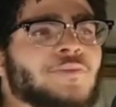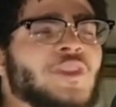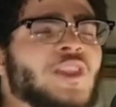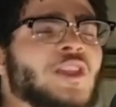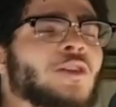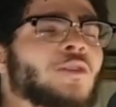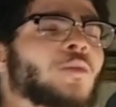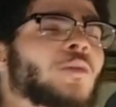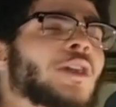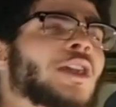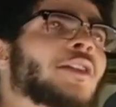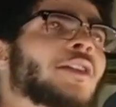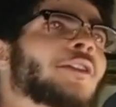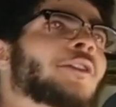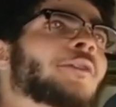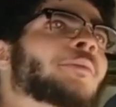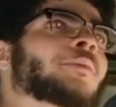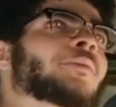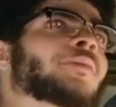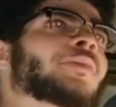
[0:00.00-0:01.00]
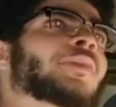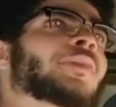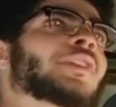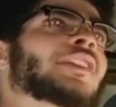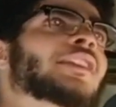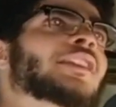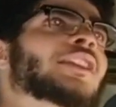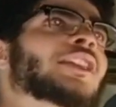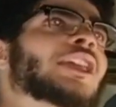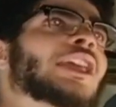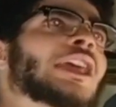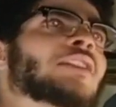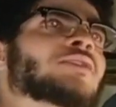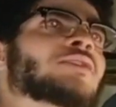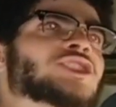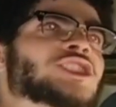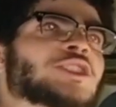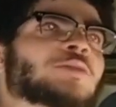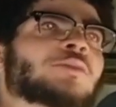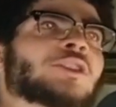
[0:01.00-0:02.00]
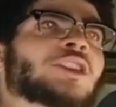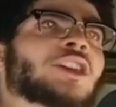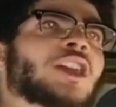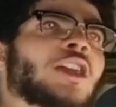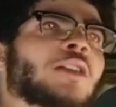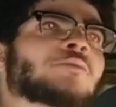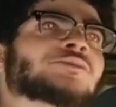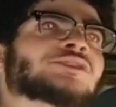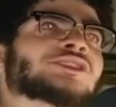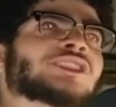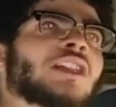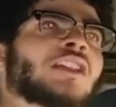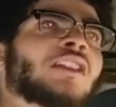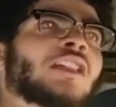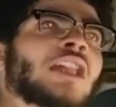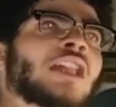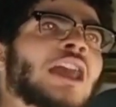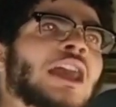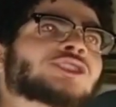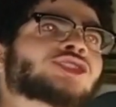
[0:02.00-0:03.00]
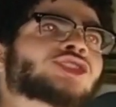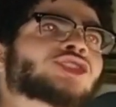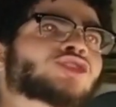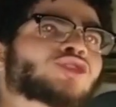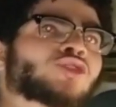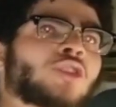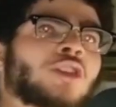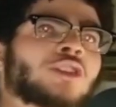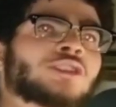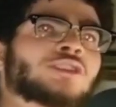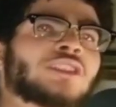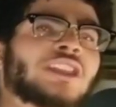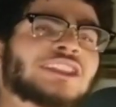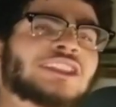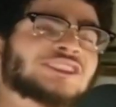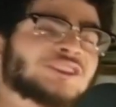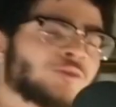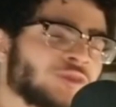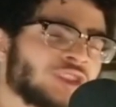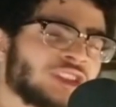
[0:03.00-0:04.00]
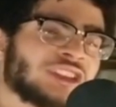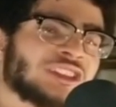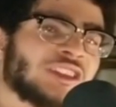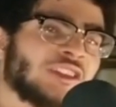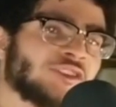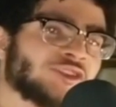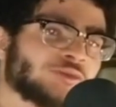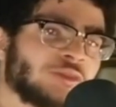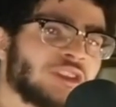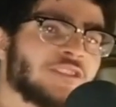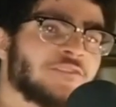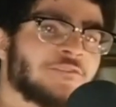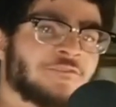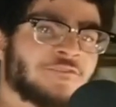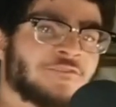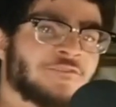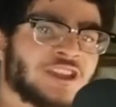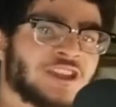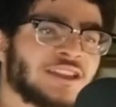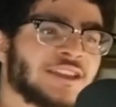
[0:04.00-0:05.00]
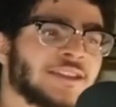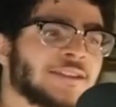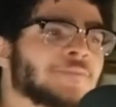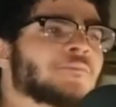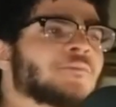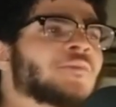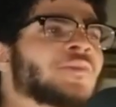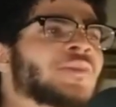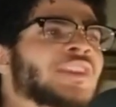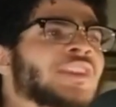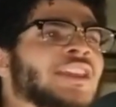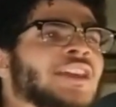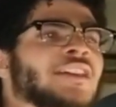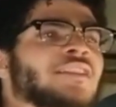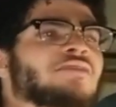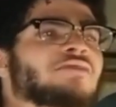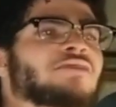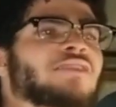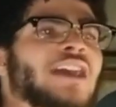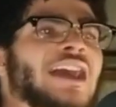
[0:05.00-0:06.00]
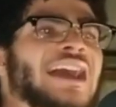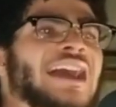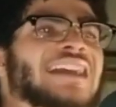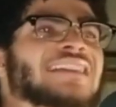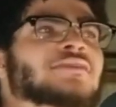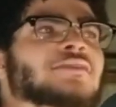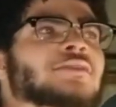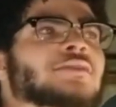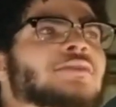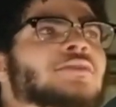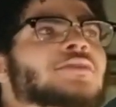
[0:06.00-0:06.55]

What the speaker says: well, if she becomes a lot stronger, like, something gives me the feeling that